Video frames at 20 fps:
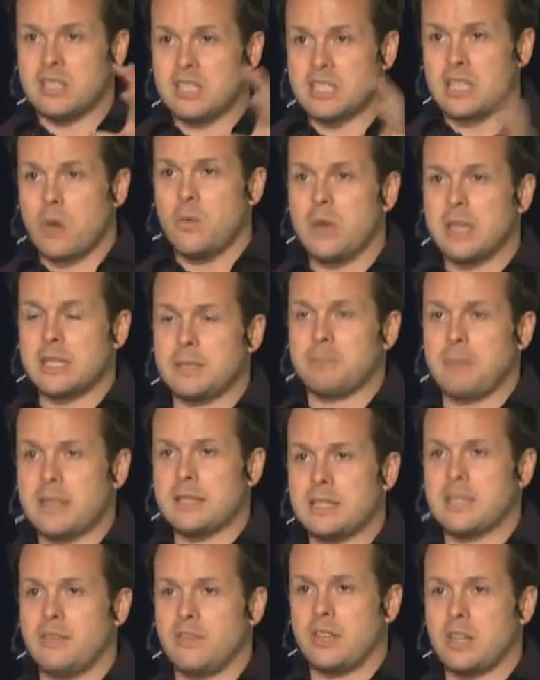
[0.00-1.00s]
are so
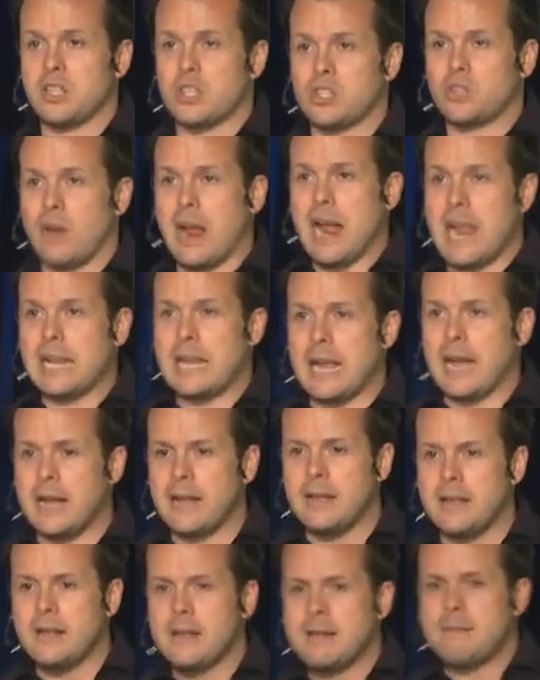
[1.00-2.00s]
expensive in
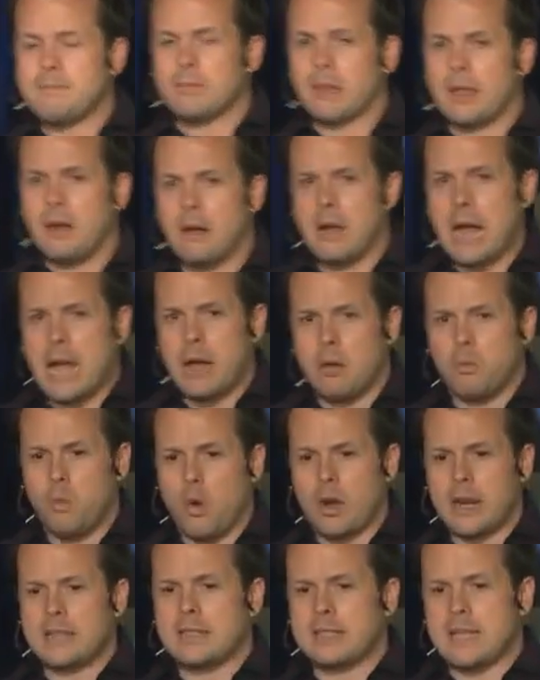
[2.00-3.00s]
Australia. Uh,
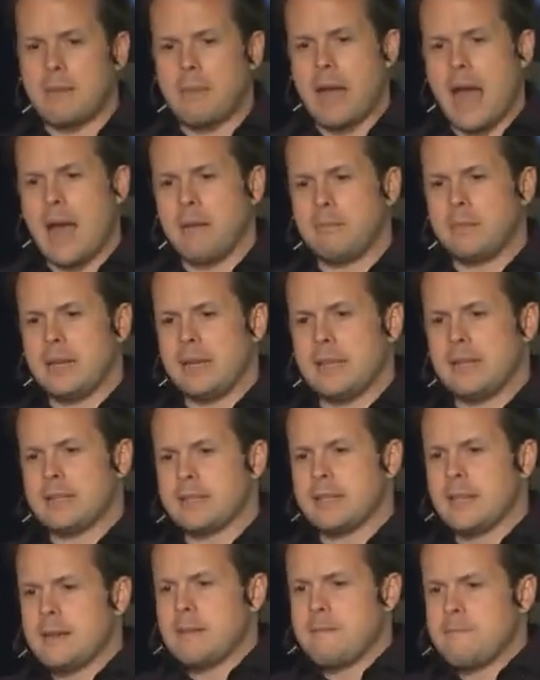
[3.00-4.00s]
what ends up happening
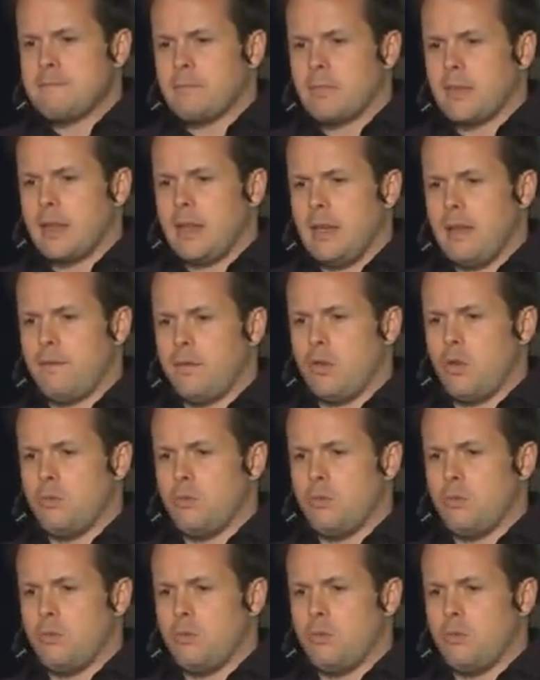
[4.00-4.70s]
is if